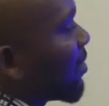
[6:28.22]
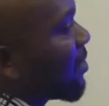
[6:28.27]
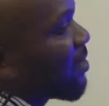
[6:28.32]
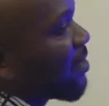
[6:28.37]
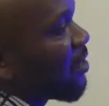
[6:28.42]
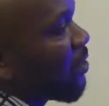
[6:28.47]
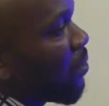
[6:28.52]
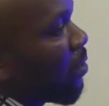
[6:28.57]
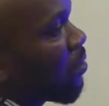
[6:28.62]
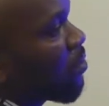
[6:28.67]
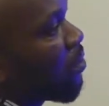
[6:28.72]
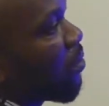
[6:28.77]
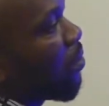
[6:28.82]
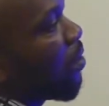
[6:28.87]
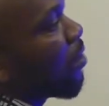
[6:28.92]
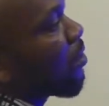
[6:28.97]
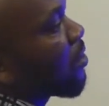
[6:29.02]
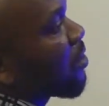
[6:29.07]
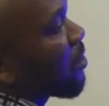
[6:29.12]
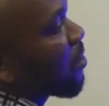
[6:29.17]
is equal to
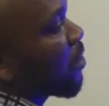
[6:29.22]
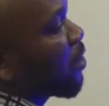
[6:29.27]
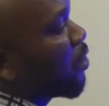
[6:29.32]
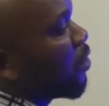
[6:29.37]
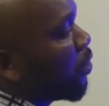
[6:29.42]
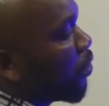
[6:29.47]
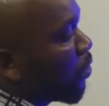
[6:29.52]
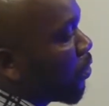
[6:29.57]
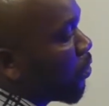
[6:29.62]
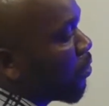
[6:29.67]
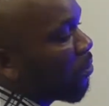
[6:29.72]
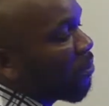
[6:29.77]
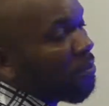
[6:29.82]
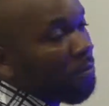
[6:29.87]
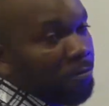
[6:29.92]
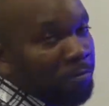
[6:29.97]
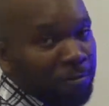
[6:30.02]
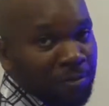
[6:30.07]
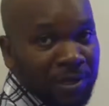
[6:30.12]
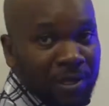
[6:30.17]
what?
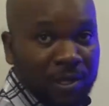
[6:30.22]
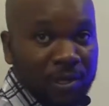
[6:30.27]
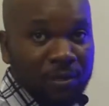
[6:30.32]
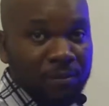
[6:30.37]
UV.